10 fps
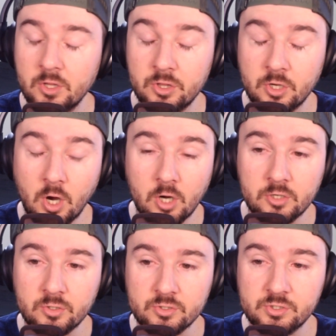The
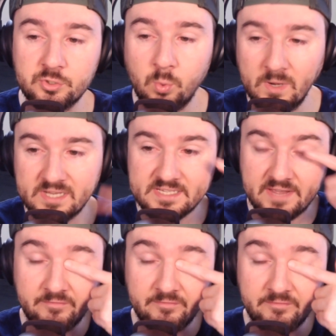Cardinals
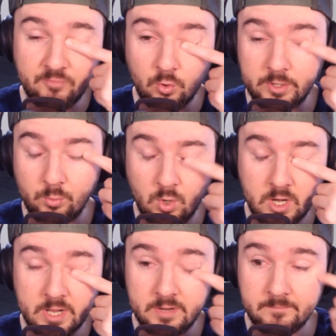27 and
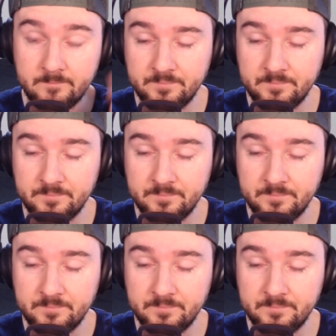41.